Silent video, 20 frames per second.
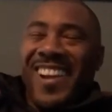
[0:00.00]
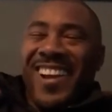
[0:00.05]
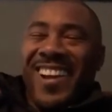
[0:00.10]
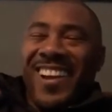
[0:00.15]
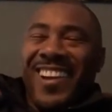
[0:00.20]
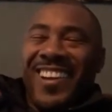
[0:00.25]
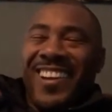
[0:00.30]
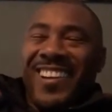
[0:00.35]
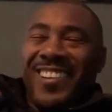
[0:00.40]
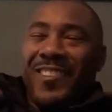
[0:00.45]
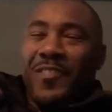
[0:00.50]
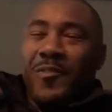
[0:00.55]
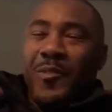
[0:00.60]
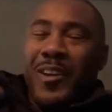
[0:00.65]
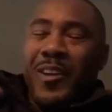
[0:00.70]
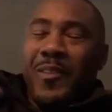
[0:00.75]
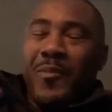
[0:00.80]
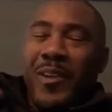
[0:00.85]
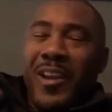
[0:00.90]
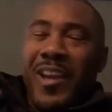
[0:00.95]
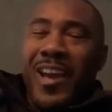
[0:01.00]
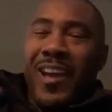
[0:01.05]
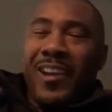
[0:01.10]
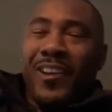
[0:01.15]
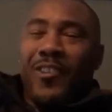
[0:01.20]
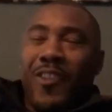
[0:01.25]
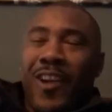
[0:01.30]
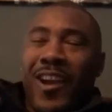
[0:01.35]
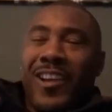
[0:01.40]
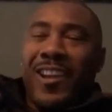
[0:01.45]
Hey, we had
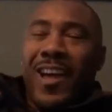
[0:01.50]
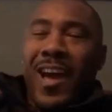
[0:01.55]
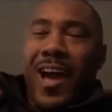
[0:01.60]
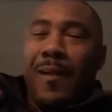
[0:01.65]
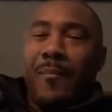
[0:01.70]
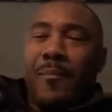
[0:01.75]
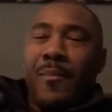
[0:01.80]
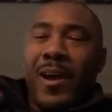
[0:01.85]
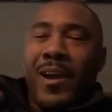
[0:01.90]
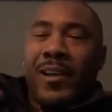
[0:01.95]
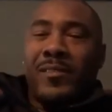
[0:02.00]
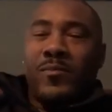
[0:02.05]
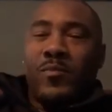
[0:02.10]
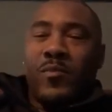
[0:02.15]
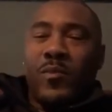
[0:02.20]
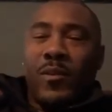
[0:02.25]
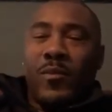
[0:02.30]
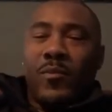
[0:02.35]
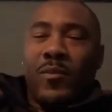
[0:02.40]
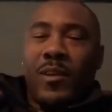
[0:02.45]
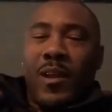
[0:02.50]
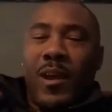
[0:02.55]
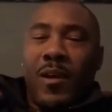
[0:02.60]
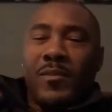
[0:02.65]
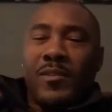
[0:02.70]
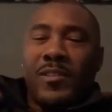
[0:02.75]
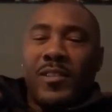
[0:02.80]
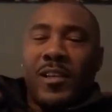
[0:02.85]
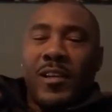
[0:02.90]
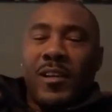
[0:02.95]
great eye backs when I
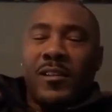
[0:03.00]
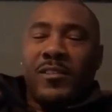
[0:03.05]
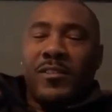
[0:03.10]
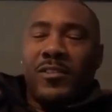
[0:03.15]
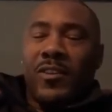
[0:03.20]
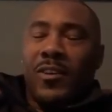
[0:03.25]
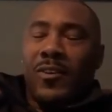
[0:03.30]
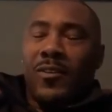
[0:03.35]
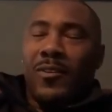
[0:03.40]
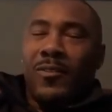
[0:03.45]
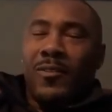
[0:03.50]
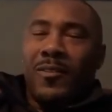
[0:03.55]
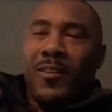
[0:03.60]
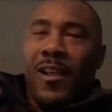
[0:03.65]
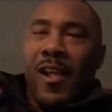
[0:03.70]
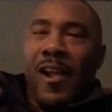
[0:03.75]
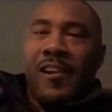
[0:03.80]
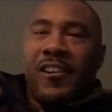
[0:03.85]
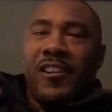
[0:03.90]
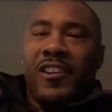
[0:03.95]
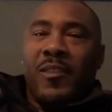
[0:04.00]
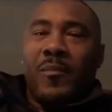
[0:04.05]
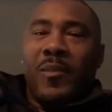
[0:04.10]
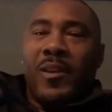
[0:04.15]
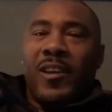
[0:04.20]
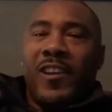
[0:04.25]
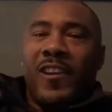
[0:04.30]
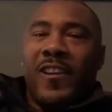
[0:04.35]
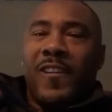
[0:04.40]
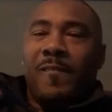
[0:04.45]
was there, so
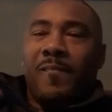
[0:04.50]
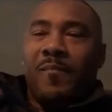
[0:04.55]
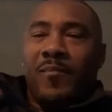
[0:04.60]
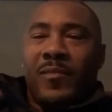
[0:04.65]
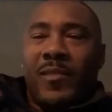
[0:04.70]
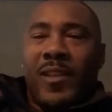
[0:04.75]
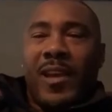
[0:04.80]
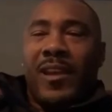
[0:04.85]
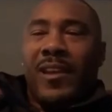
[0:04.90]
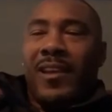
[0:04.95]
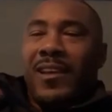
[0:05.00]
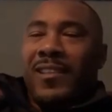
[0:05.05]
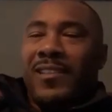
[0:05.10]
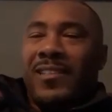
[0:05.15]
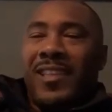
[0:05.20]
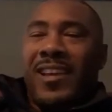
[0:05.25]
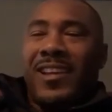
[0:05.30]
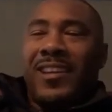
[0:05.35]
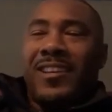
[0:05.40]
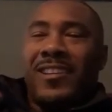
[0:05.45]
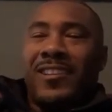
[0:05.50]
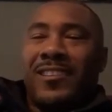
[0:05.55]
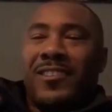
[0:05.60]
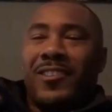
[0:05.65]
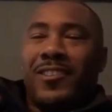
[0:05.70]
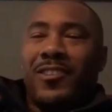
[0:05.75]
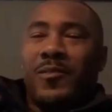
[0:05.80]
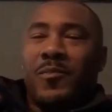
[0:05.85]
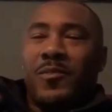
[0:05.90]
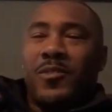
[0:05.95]
they could have
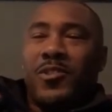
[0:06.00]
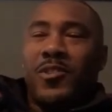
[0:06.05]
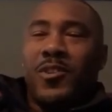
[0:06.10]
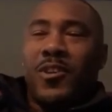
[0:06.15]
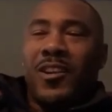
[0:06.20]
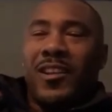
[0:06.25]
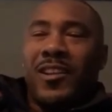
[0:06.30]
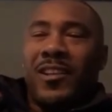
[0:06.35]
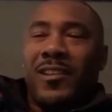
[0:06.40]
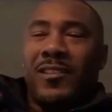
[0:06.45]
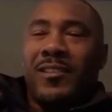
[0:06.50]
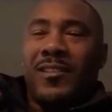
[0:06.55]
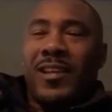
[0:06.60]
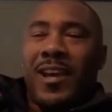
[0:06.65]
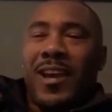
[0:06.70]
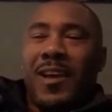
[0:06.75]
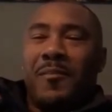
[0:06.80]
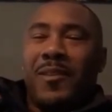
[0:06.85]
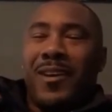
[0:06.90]
took the majority of the time.